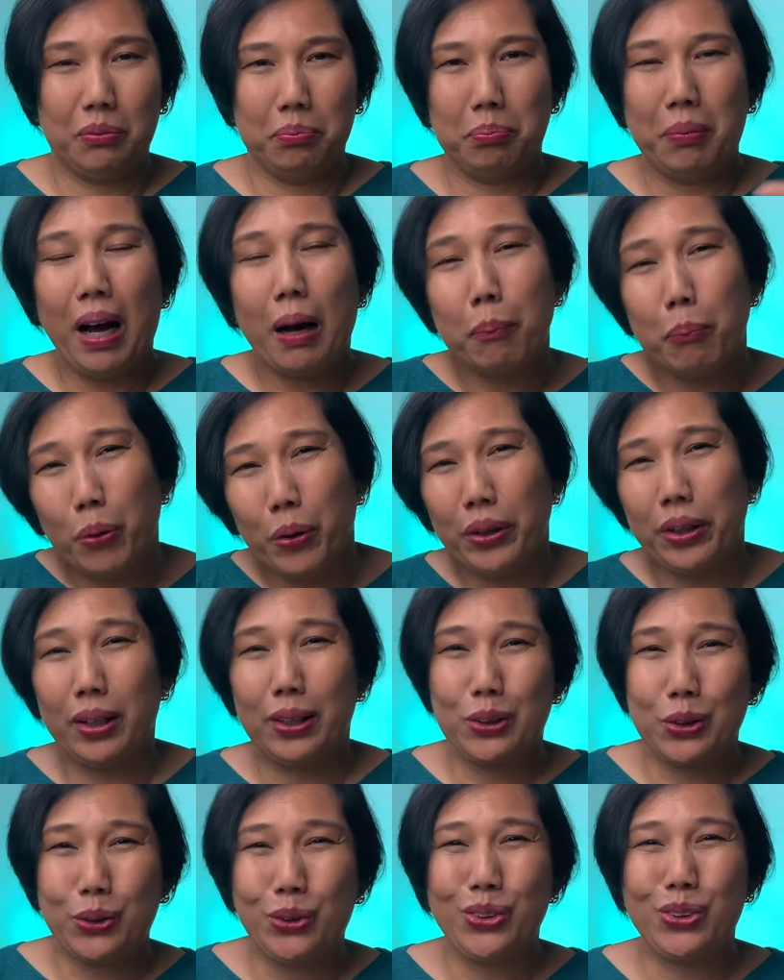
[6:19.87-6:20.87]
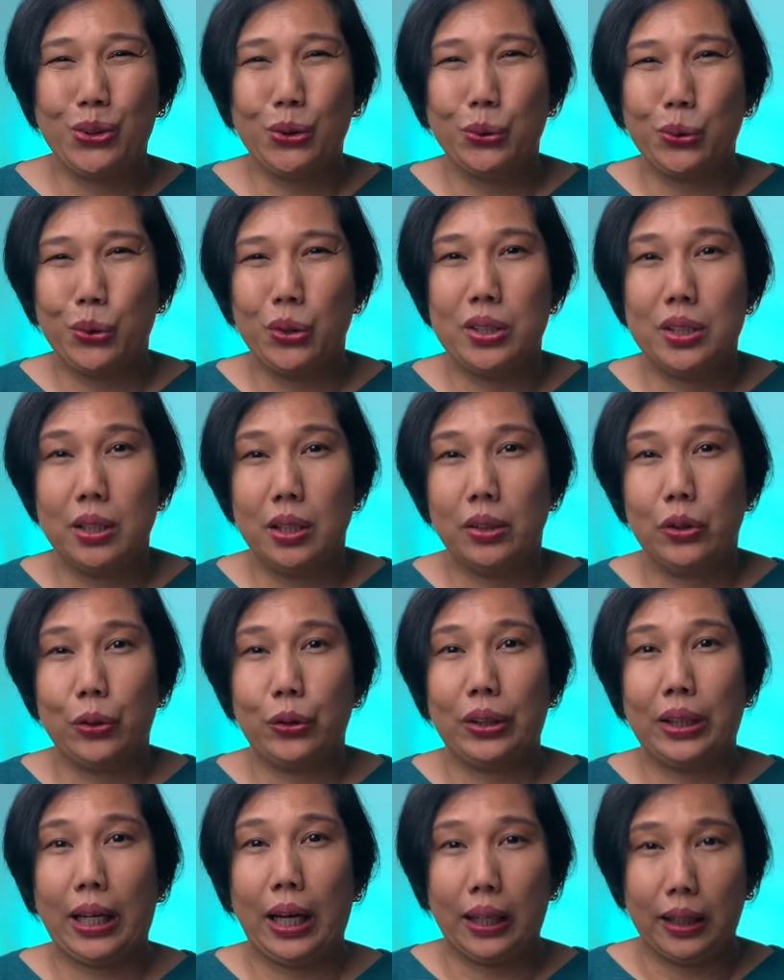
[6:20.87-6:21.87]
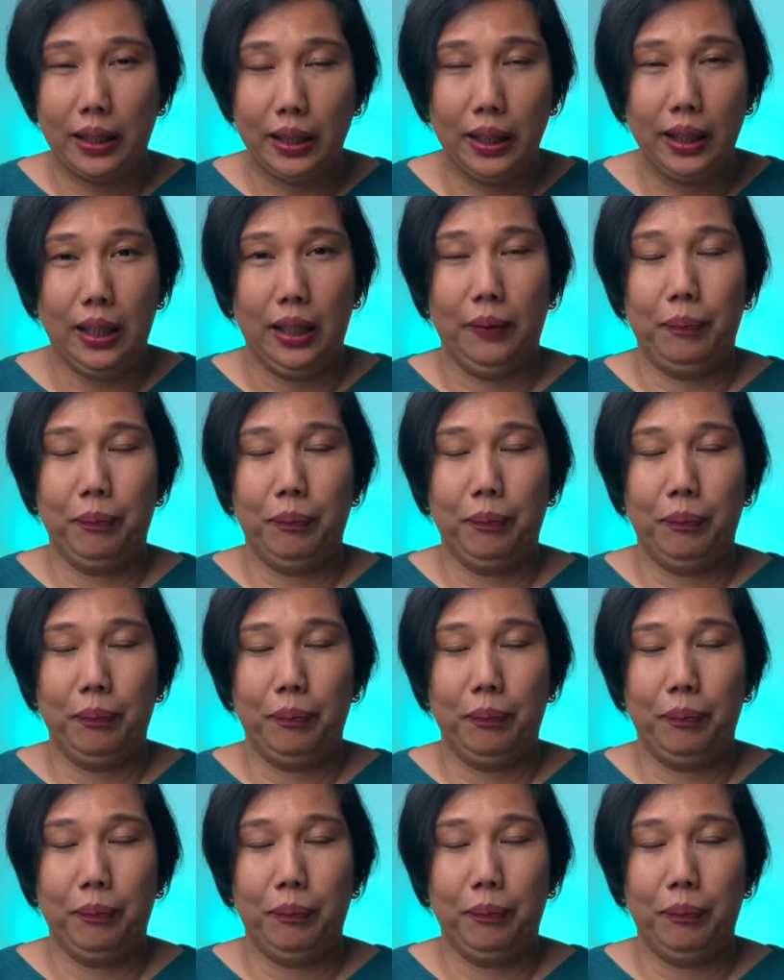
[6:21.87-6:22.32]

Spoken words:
baboy is also considered carne,